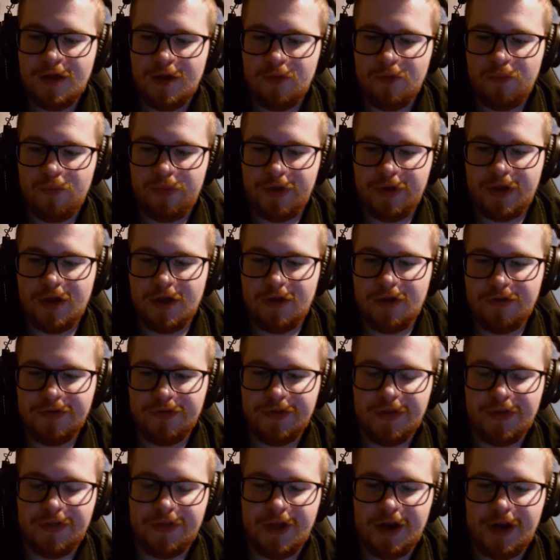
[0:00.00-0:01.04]

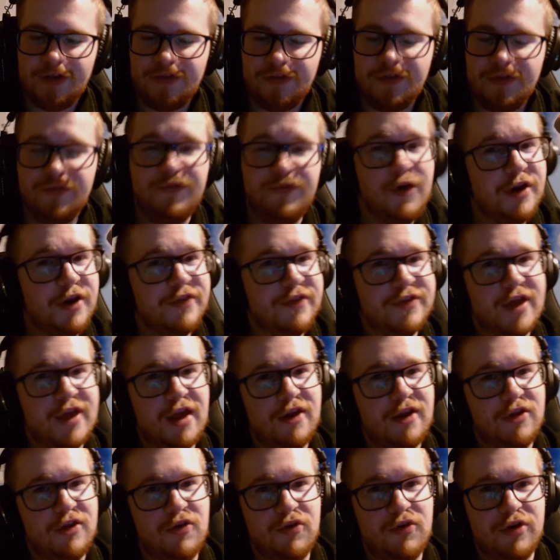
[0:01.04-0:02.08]
because that is the funnest
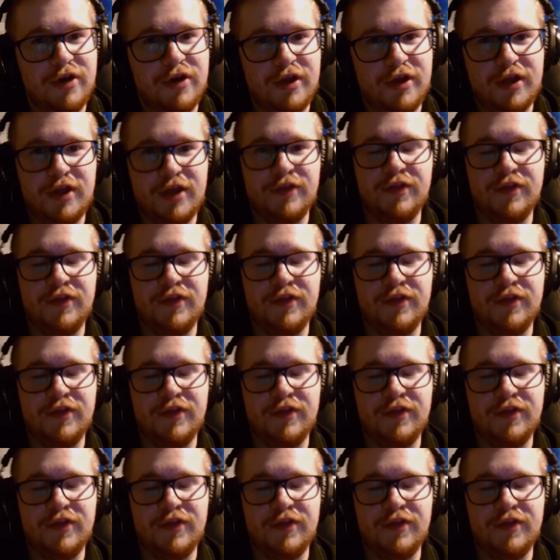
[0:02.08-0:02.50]
category